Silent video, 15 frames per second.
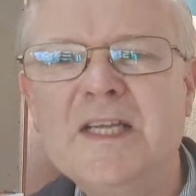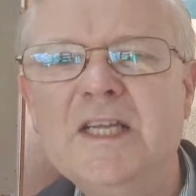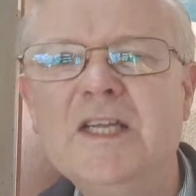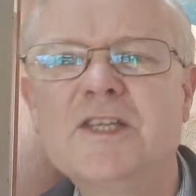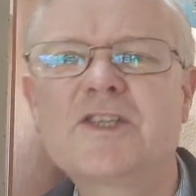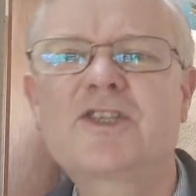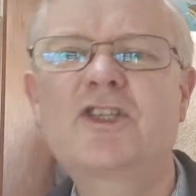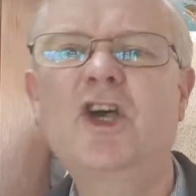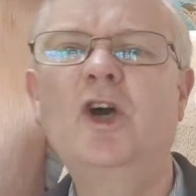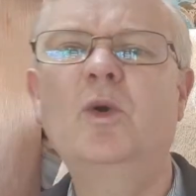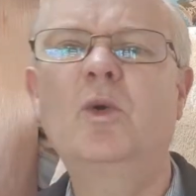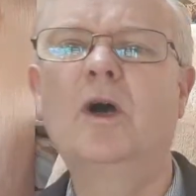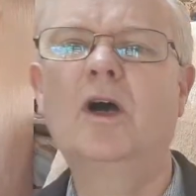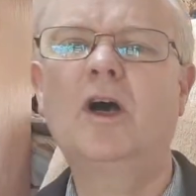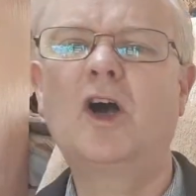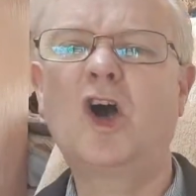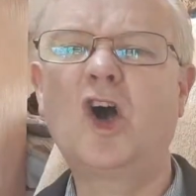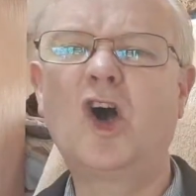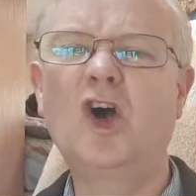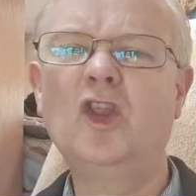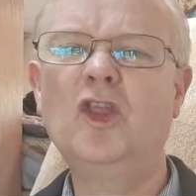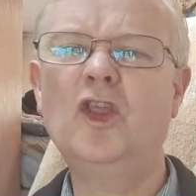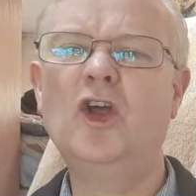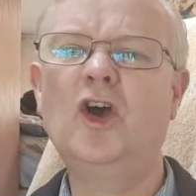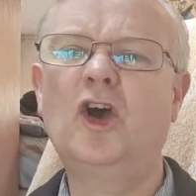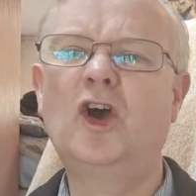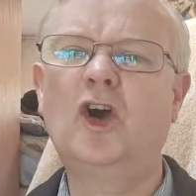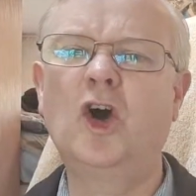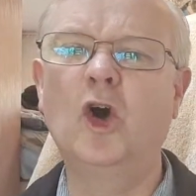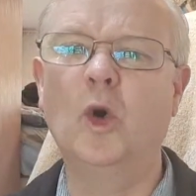So on the
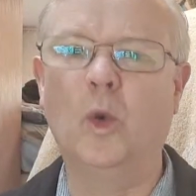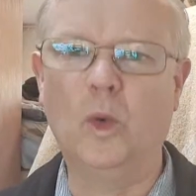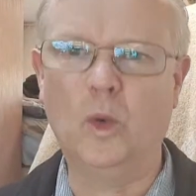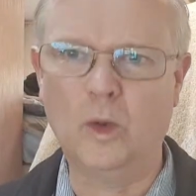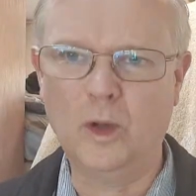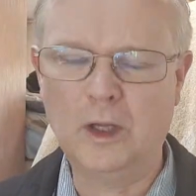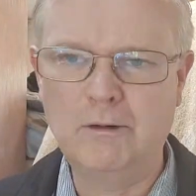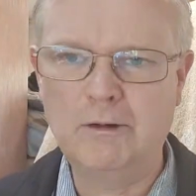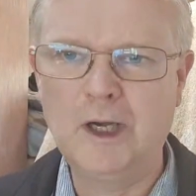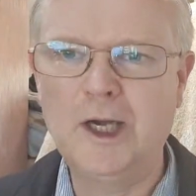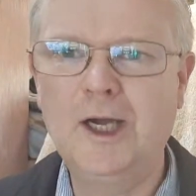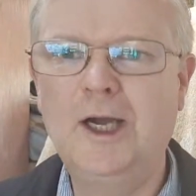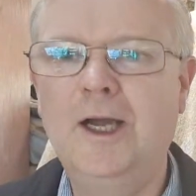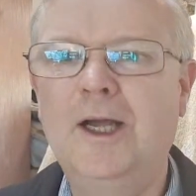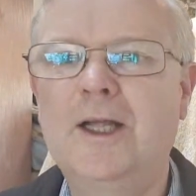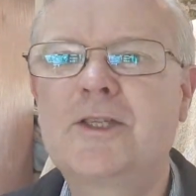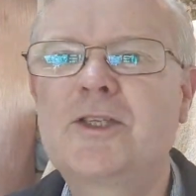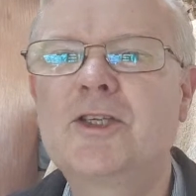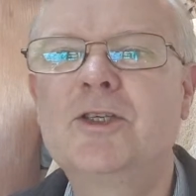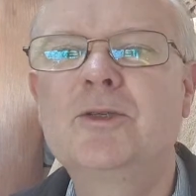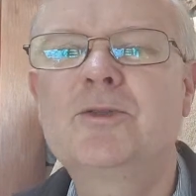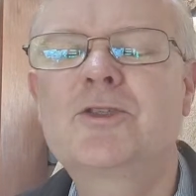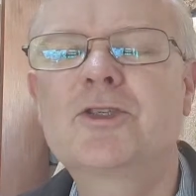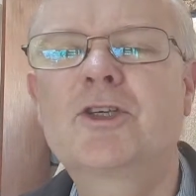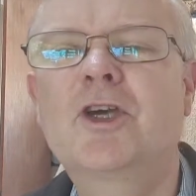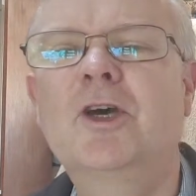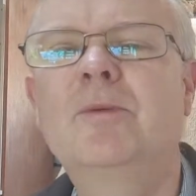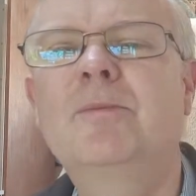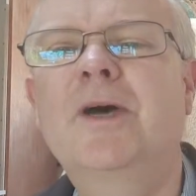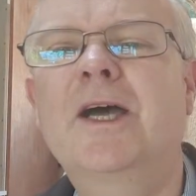whole, to
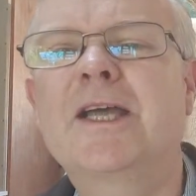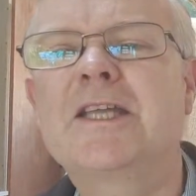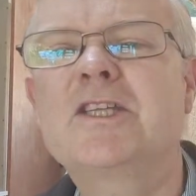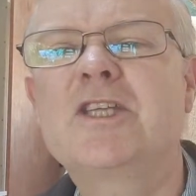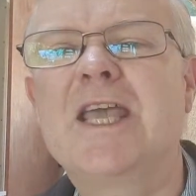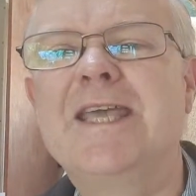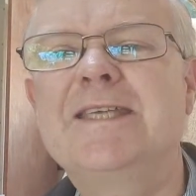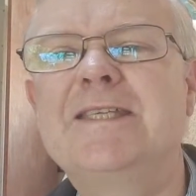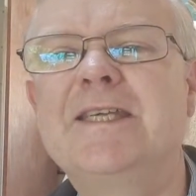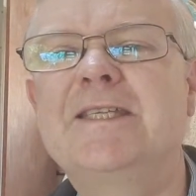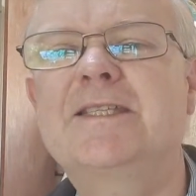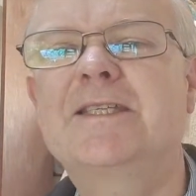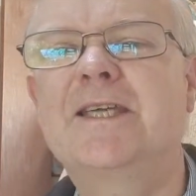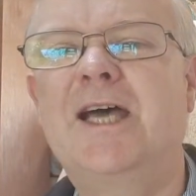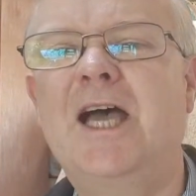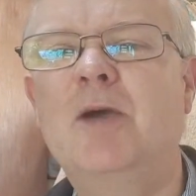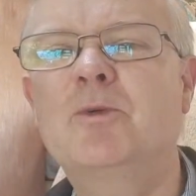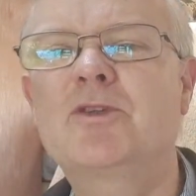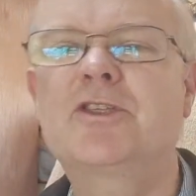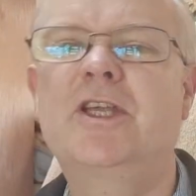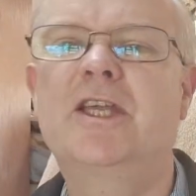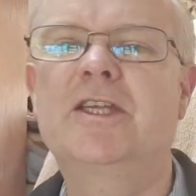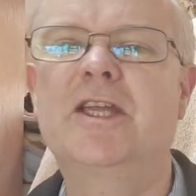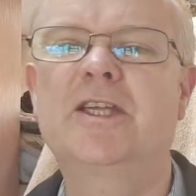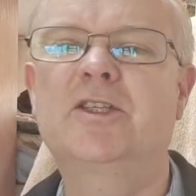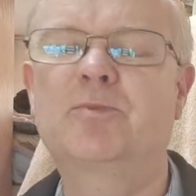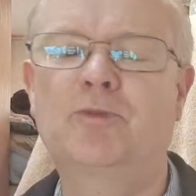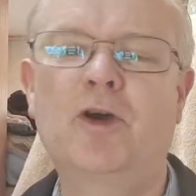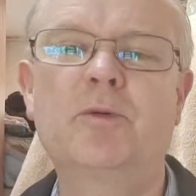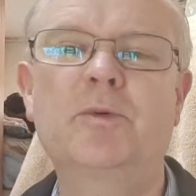come back, I would say it's
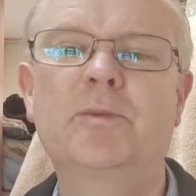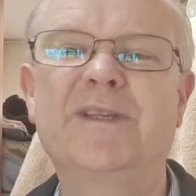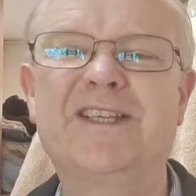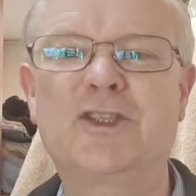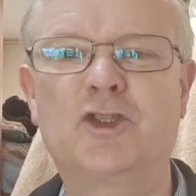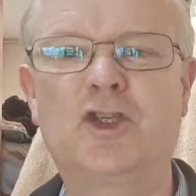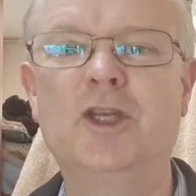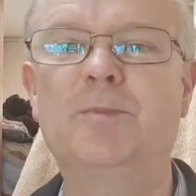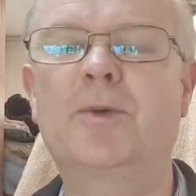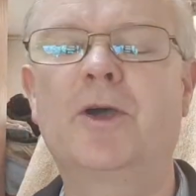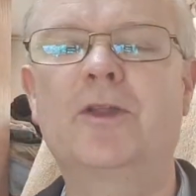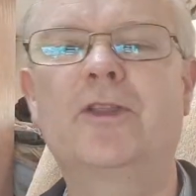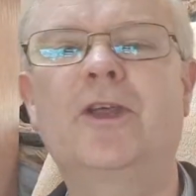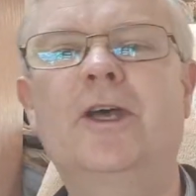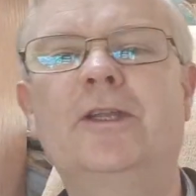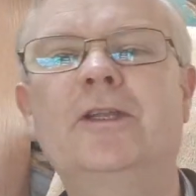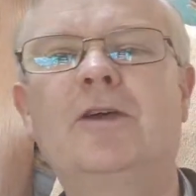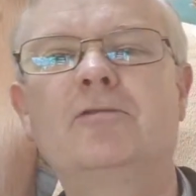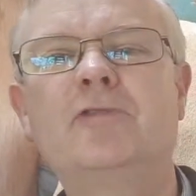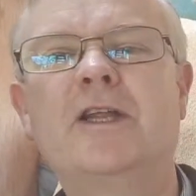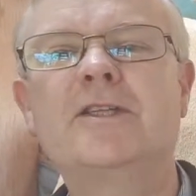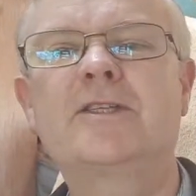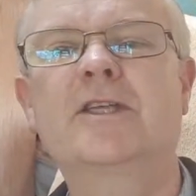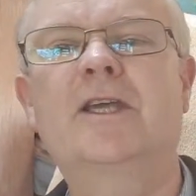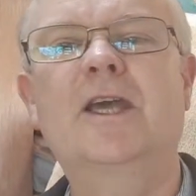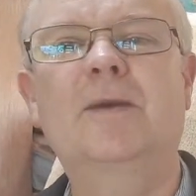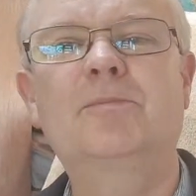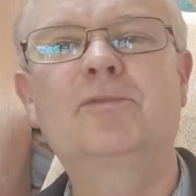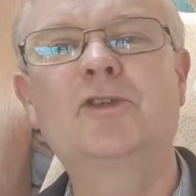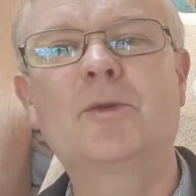probably cheaper than renting
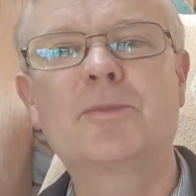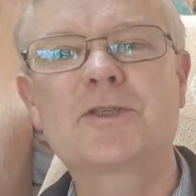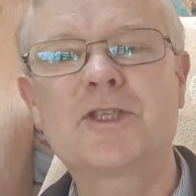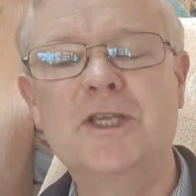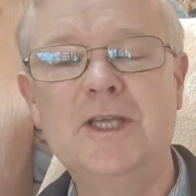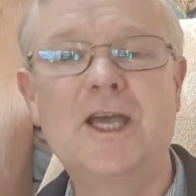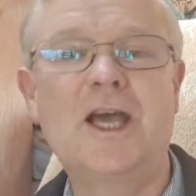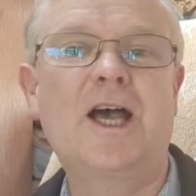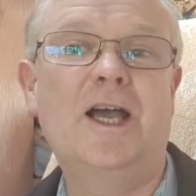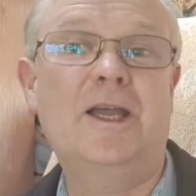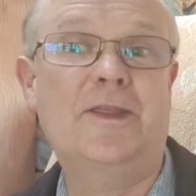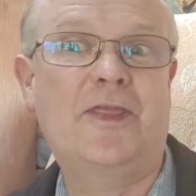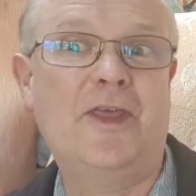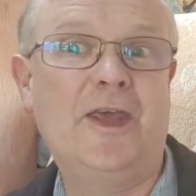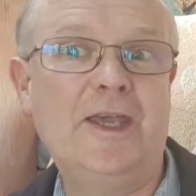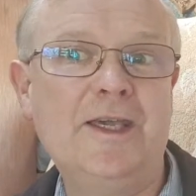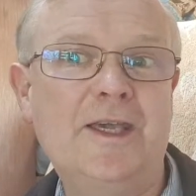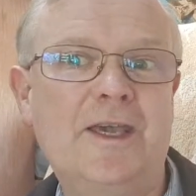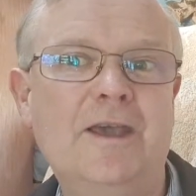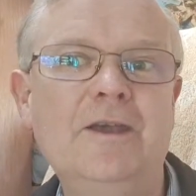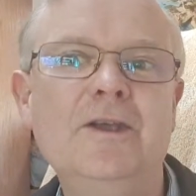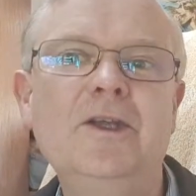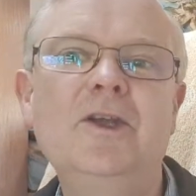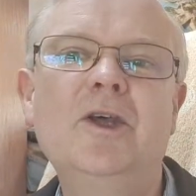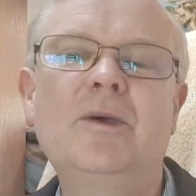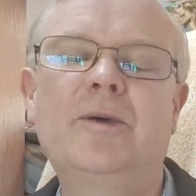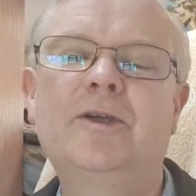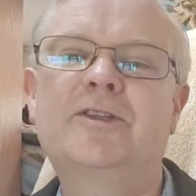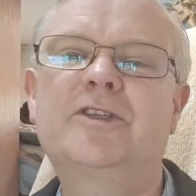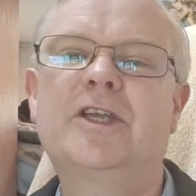a property, I think.
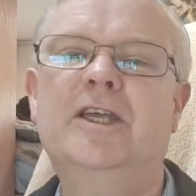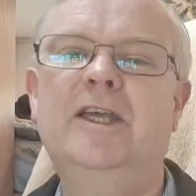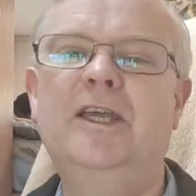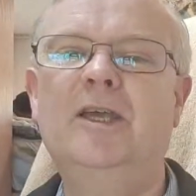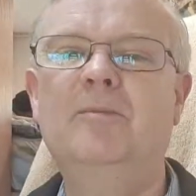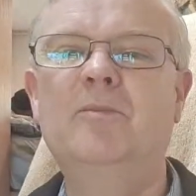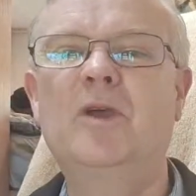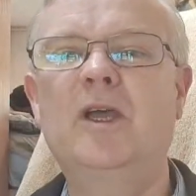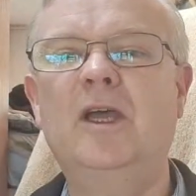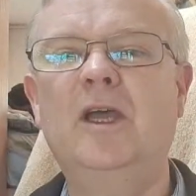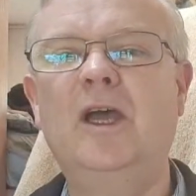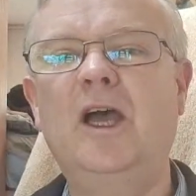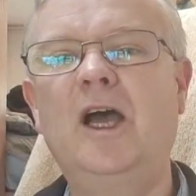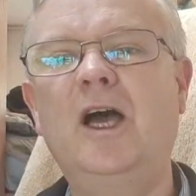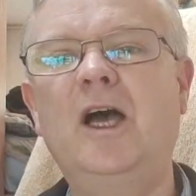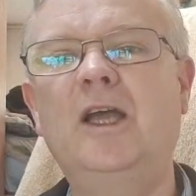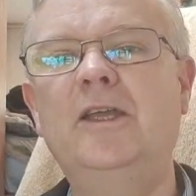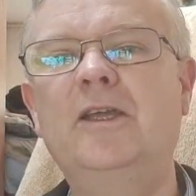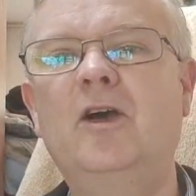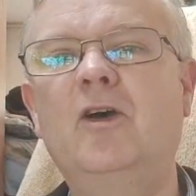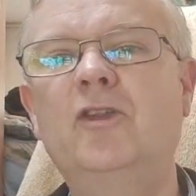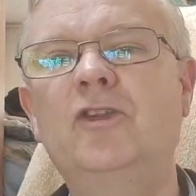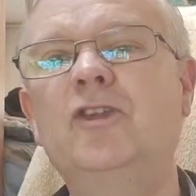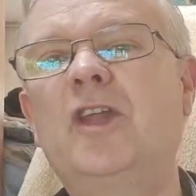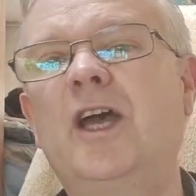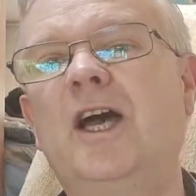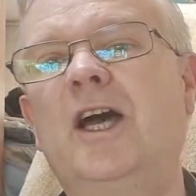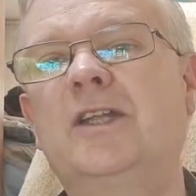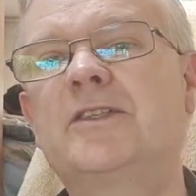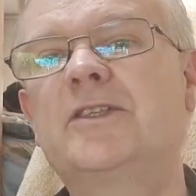But on the other
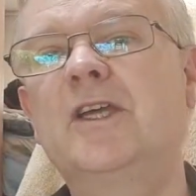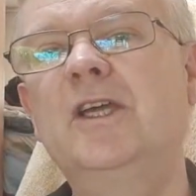hand,